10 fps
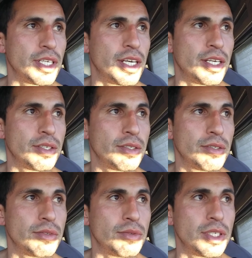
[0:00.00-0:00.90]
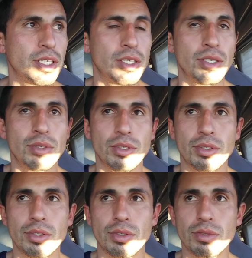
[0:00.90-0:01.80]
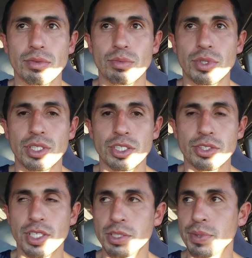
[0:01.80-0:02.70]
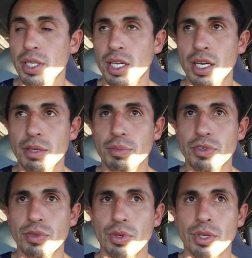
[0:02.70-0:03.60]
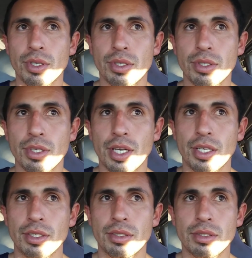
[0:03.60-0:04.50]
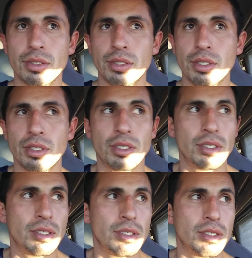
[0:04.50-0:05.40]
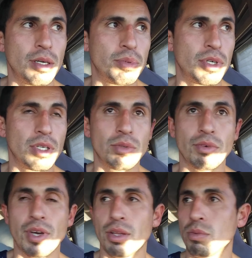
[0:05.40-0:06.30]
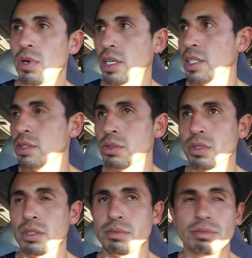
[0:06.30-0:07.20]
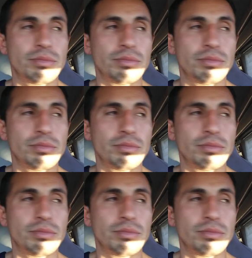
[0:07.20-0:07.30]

that really would distress me a lot before, and I probably would rather walk into a